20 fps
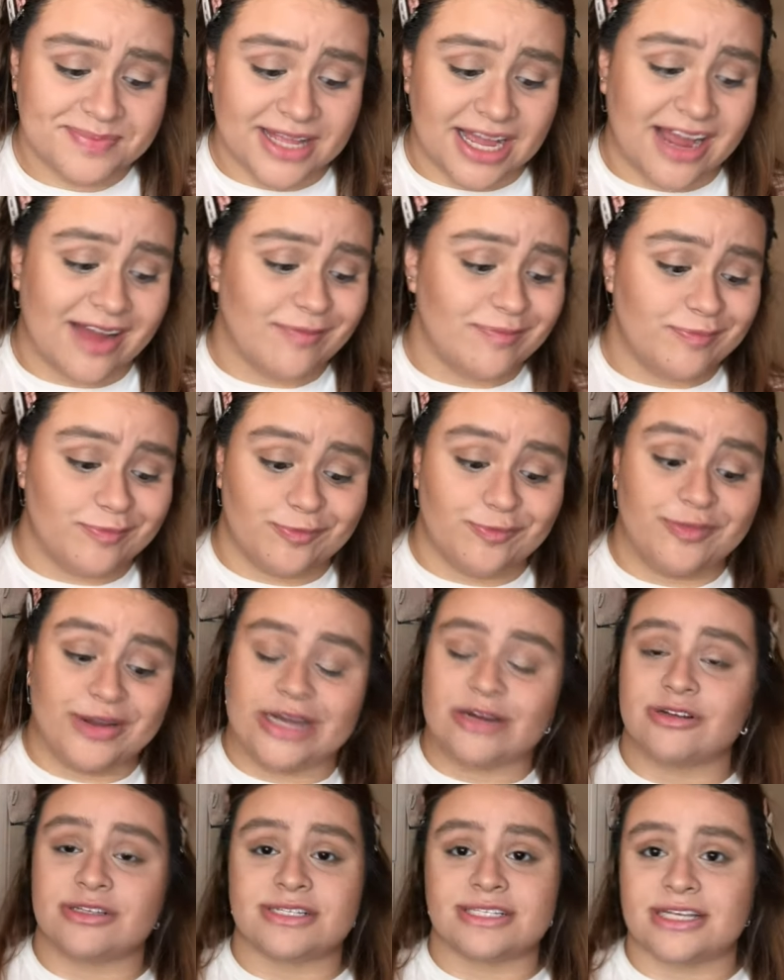I'm
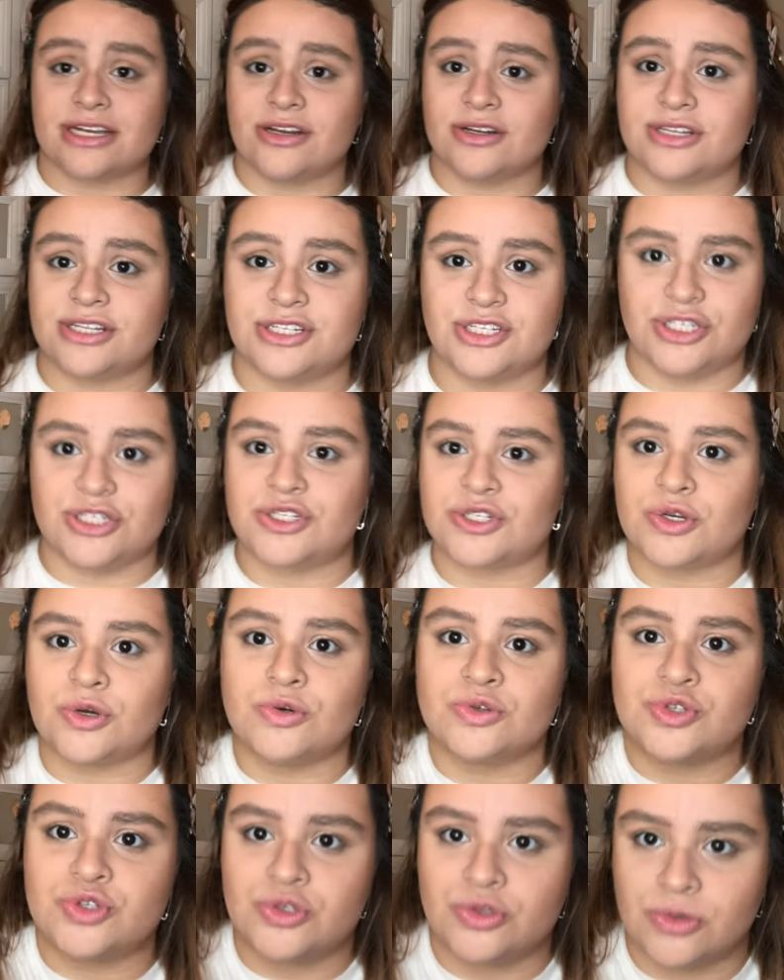very scared to just
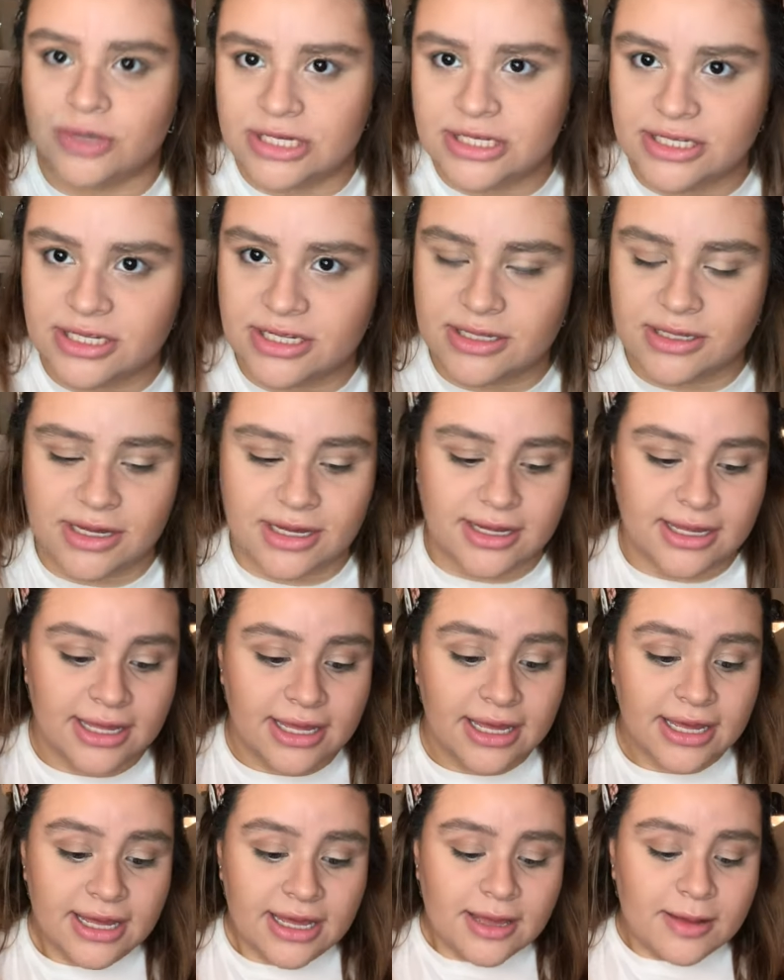go straight to the
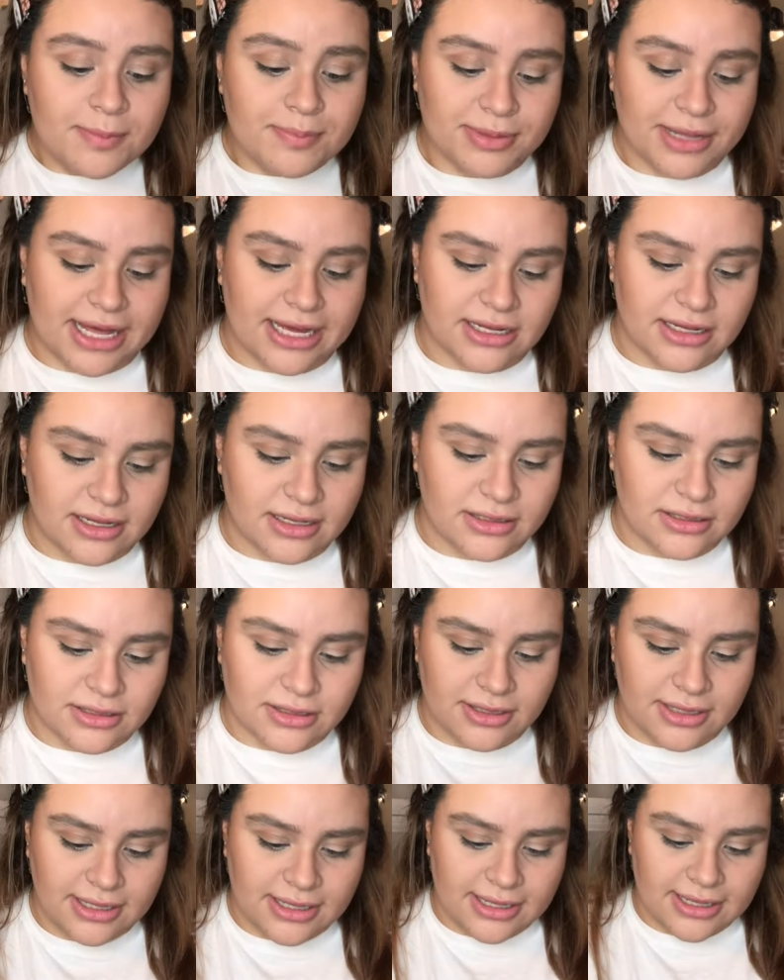black
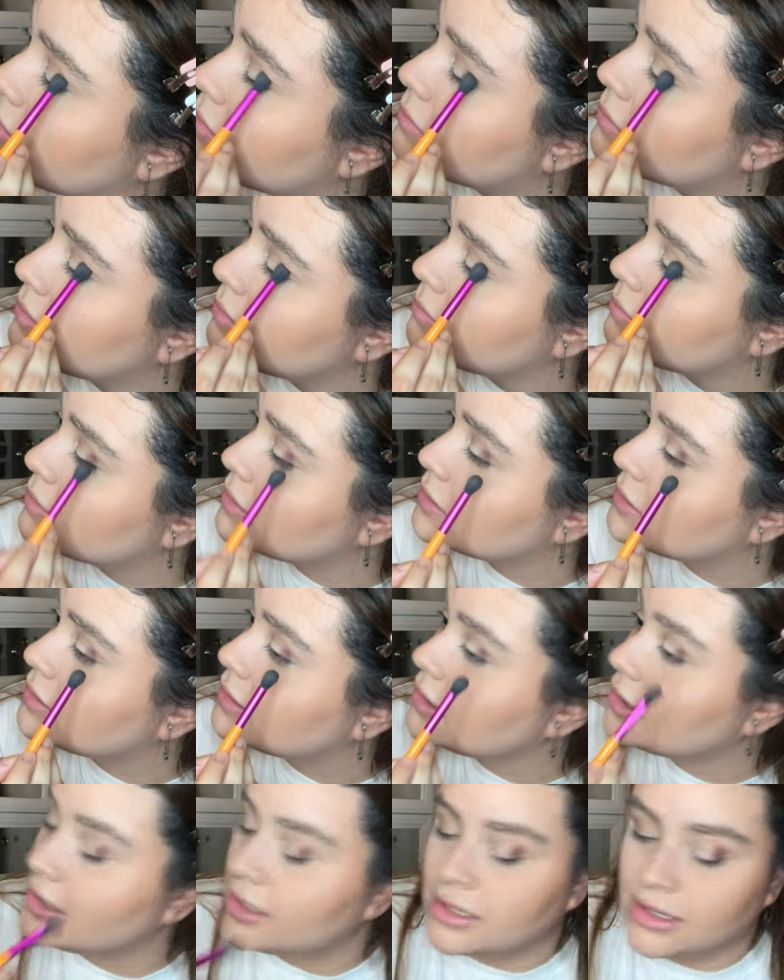color. Go in with
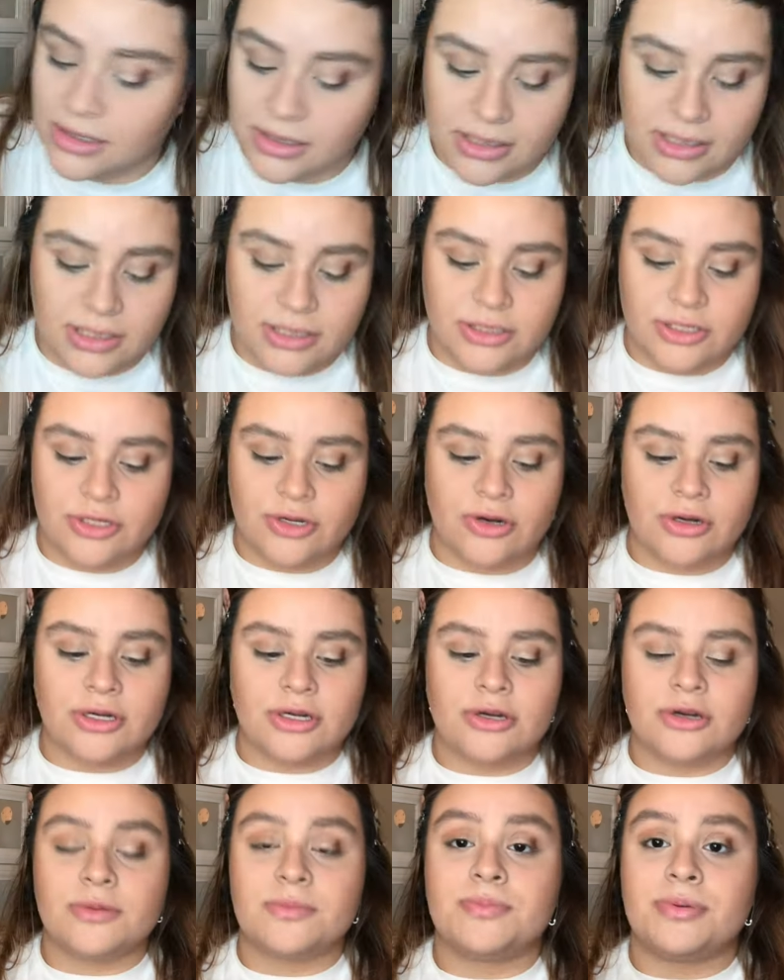a
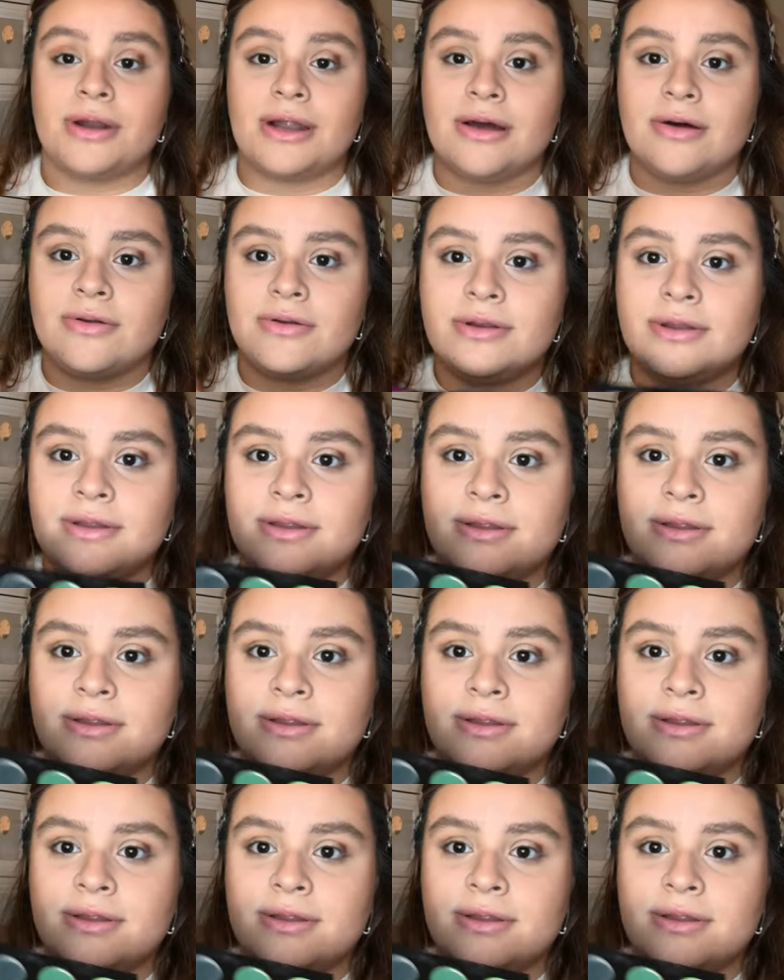darker brown.